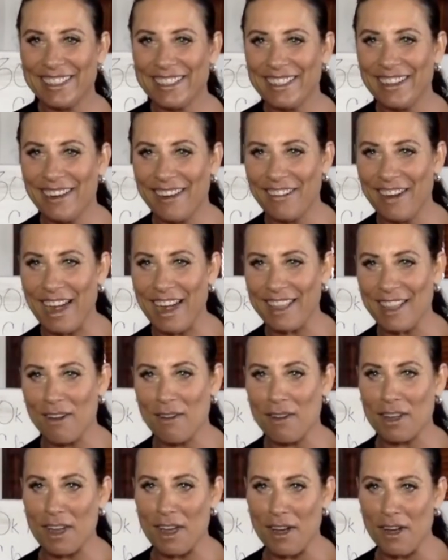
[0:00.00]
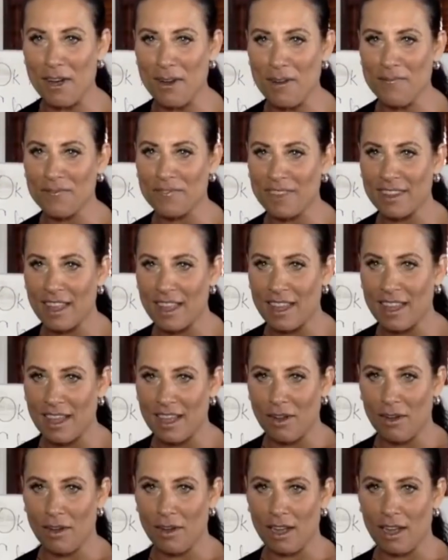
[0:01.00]
All right, there we go.
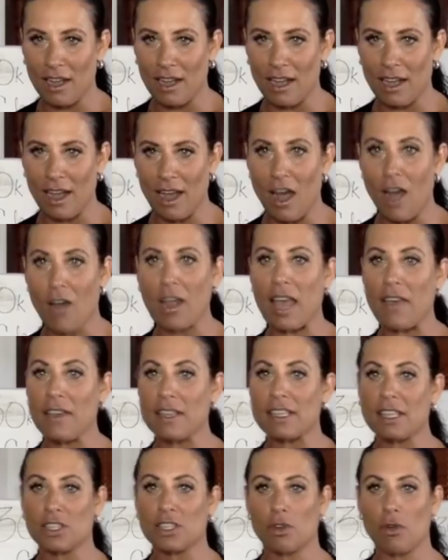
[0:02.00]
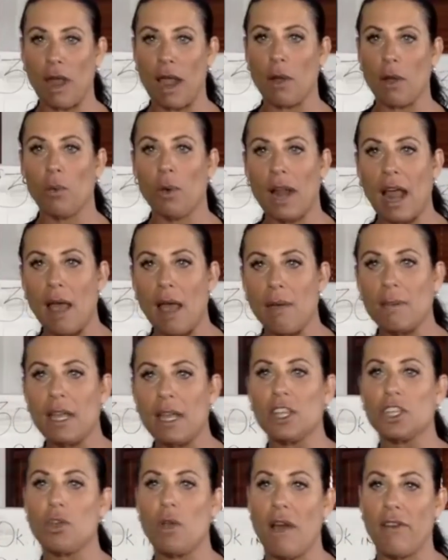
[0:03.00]
Okay, this is great. What I mean
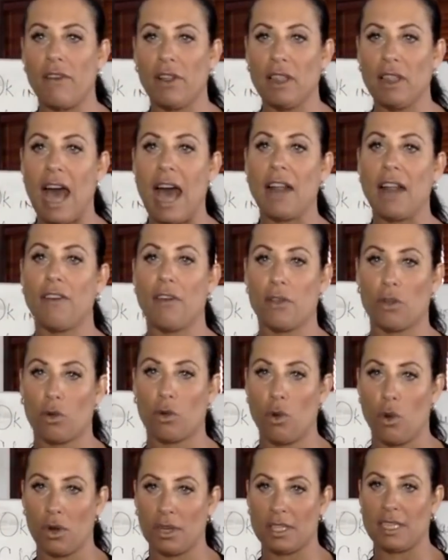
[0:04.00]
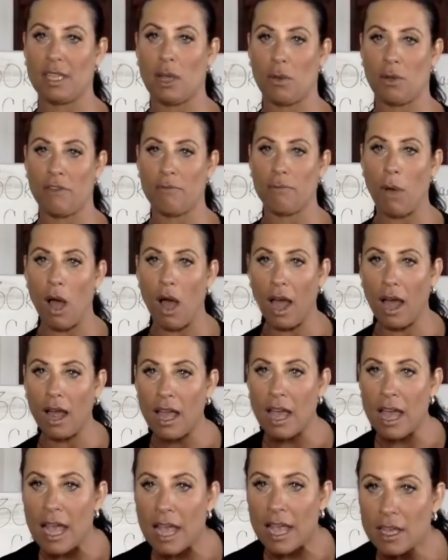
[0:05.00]
is you have a lot of other courses that we bought.
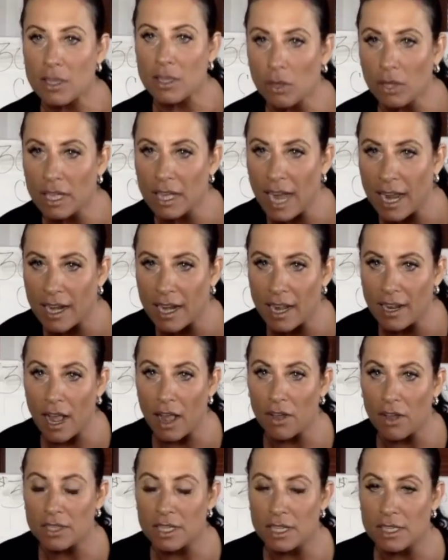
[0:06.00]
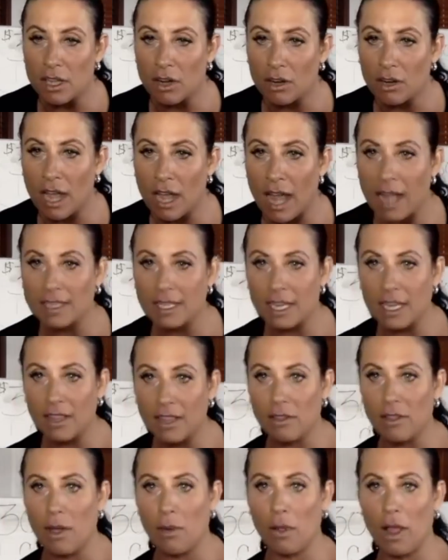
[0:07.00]
Is only $99. Is there content in
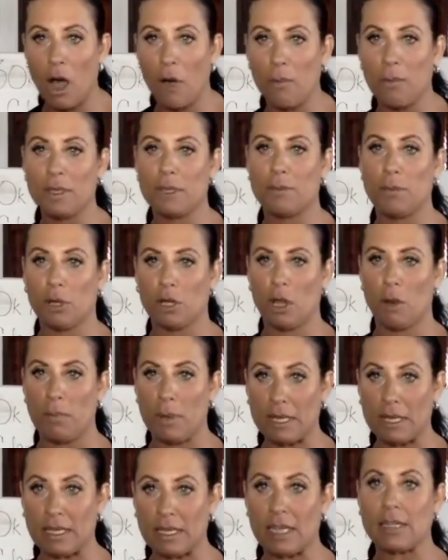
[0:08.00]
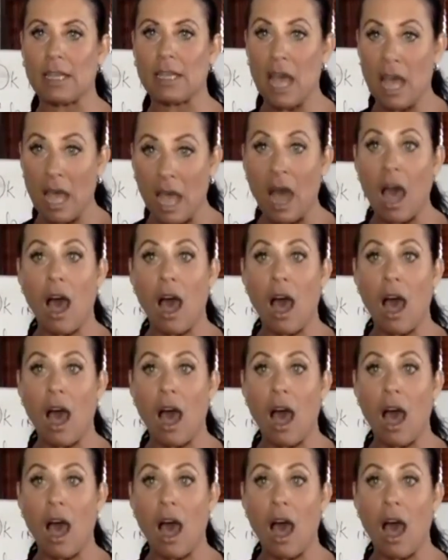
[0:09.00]
there that will help us build our business?